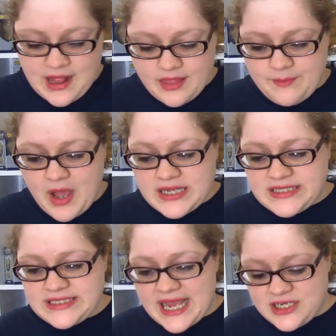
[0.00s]
the
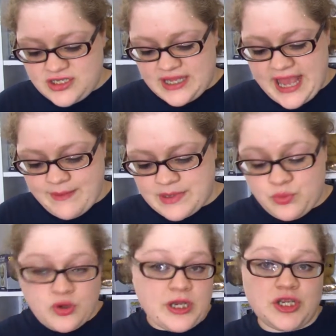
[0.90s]
boxes actually came in
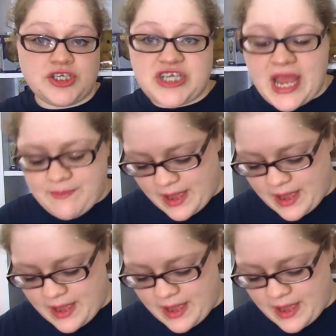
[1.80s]
pretty good shape.